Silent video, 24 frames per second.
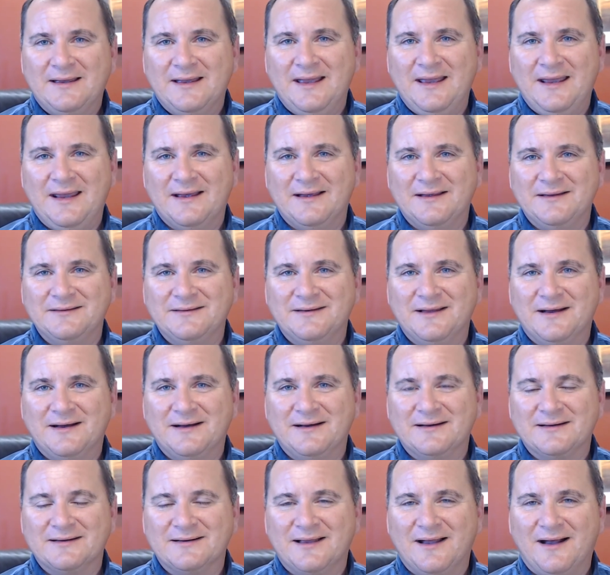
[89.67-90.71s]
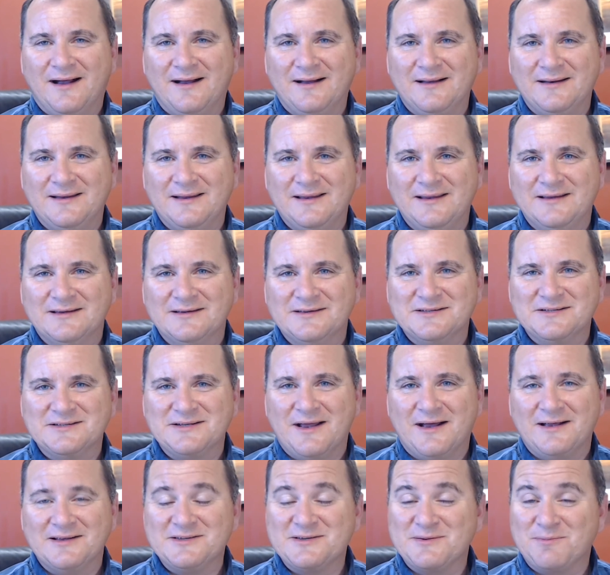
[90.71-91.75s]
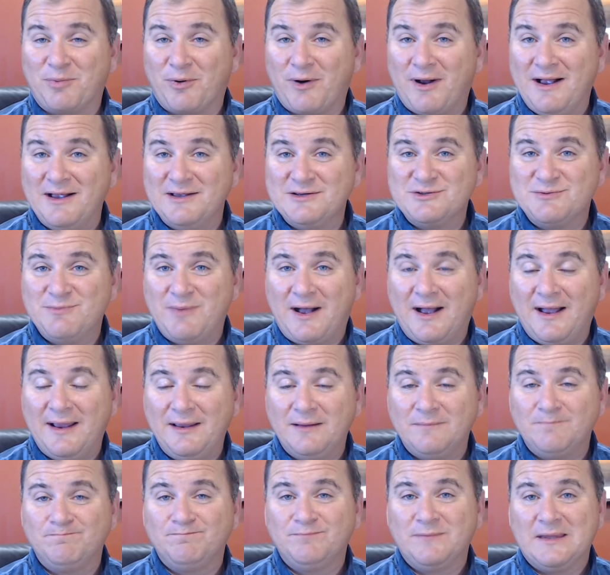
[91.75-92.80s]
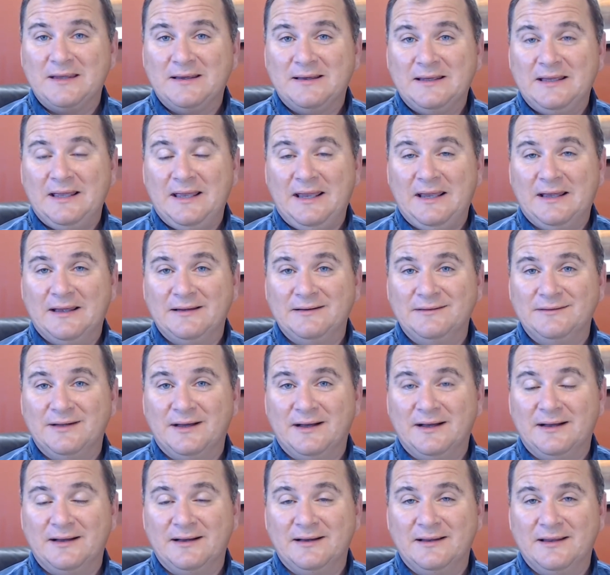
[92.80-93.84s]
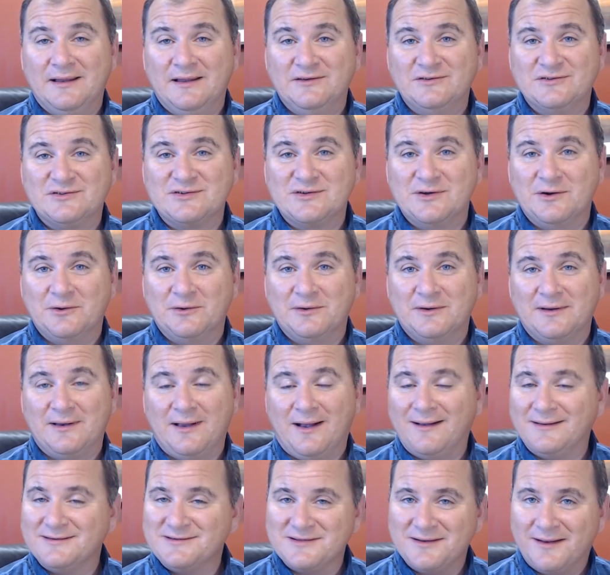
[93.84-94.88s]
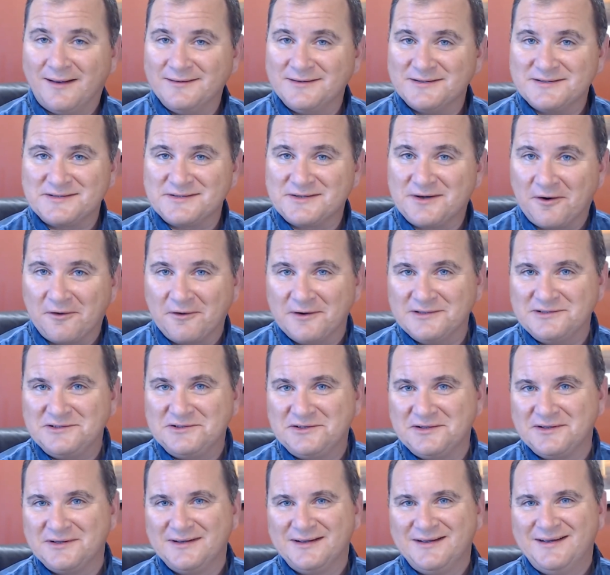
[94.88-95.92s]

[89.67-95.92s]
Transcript: and uh, God is not surprised by it, and uh, and so God's not discouraged.